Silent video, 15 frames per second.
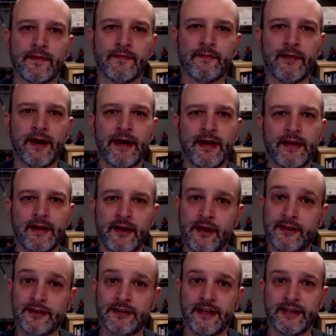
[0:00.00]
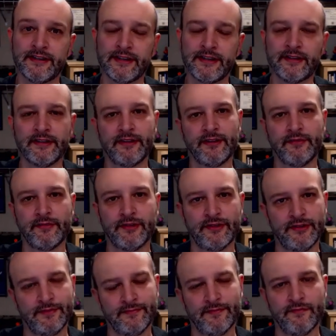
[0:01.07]
my oxidizing cleaner,
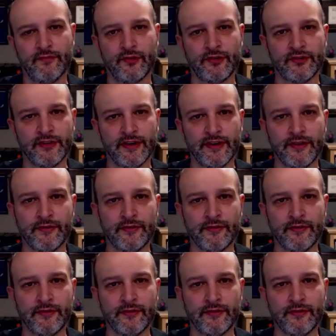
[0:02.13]
which unfortunately I don't